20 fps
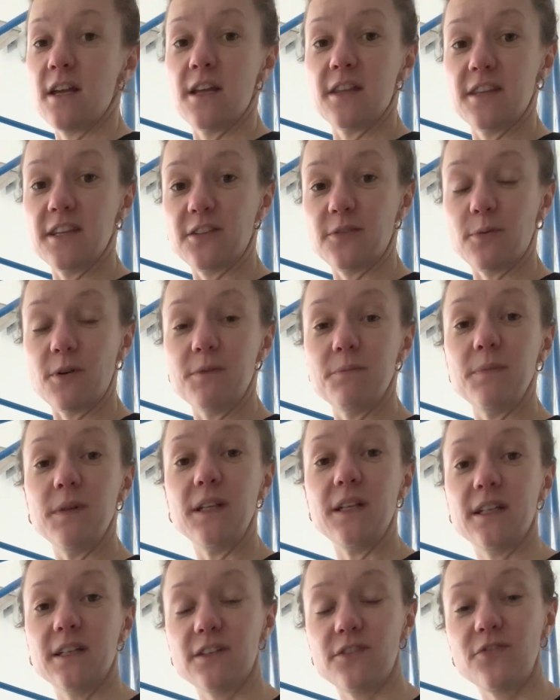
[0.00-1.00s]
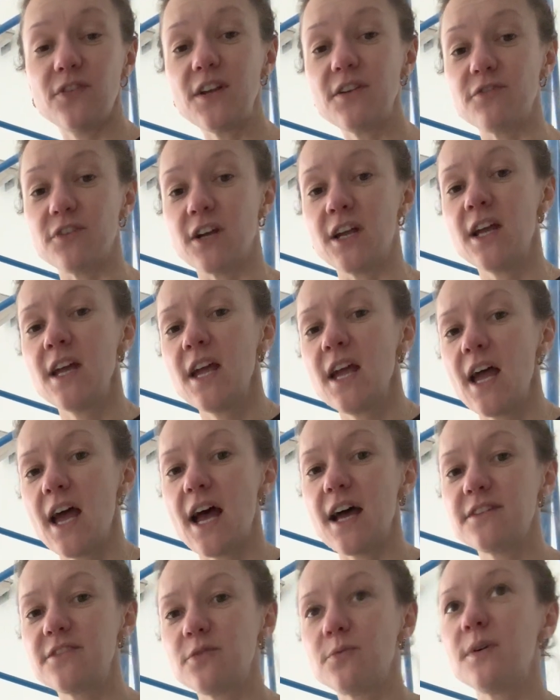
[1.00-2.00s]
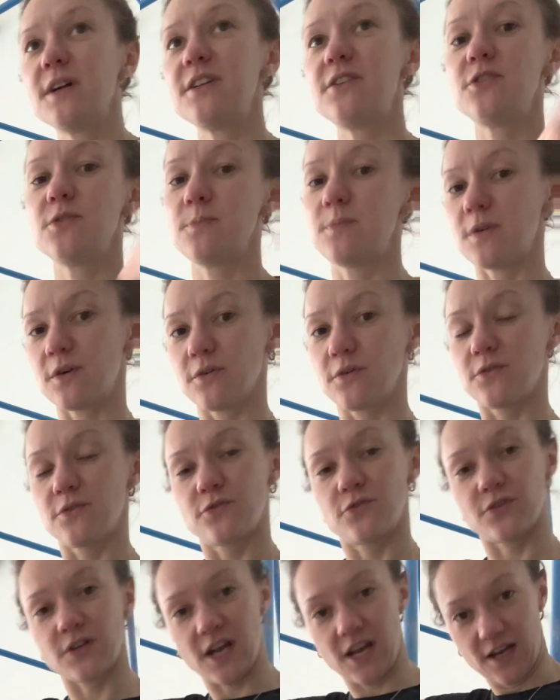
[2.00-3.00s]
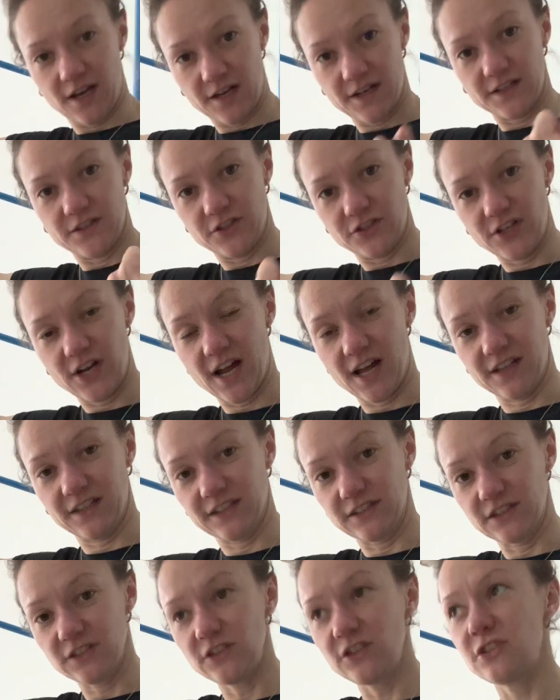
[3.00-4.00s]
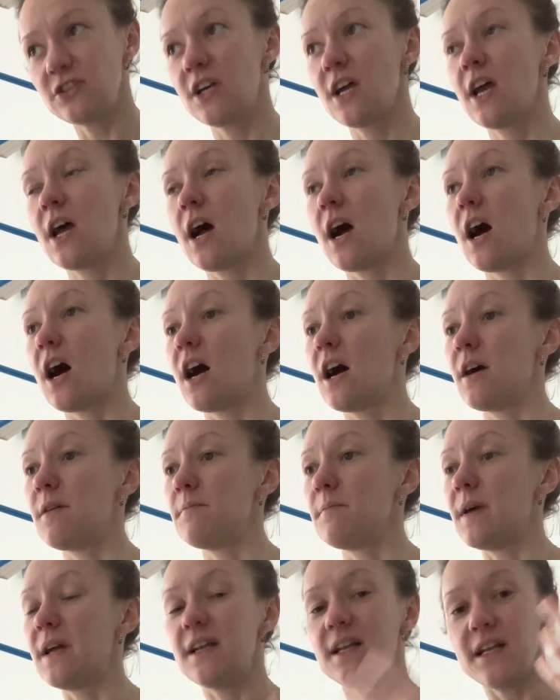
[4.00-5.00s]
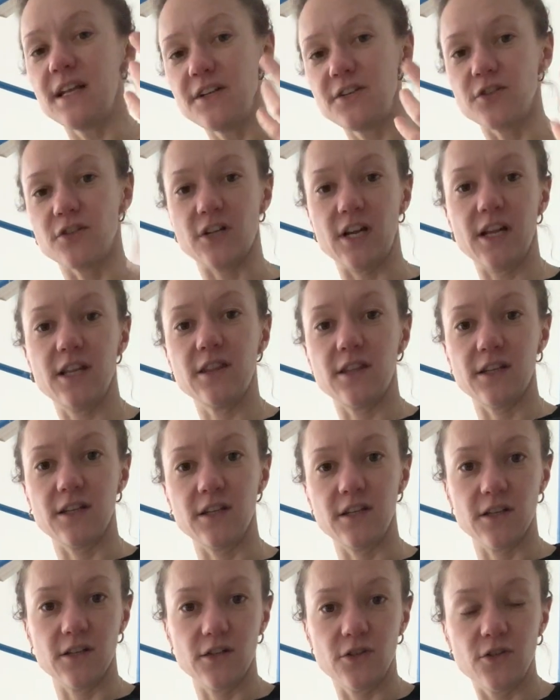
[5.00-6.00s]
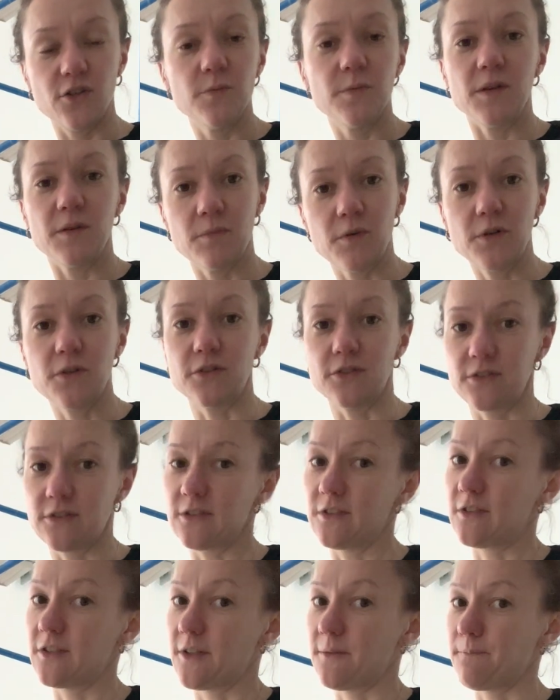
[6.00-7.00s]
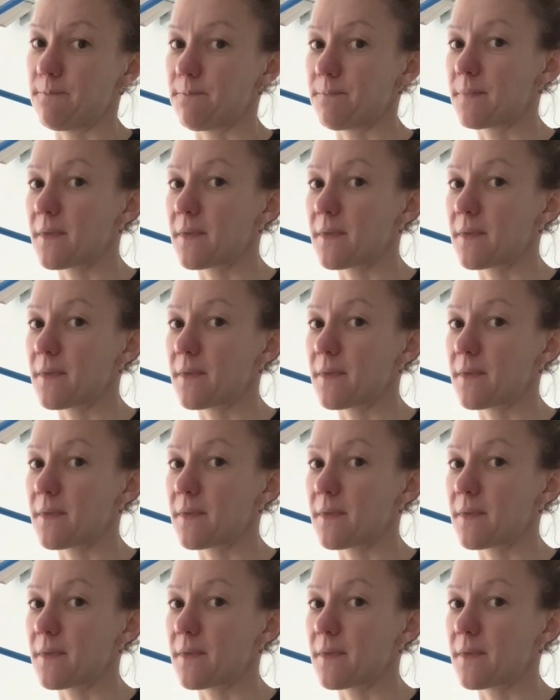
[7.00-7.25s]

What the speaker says: this one being his favorite, as a way to both train and challenge and integrate the human motor system.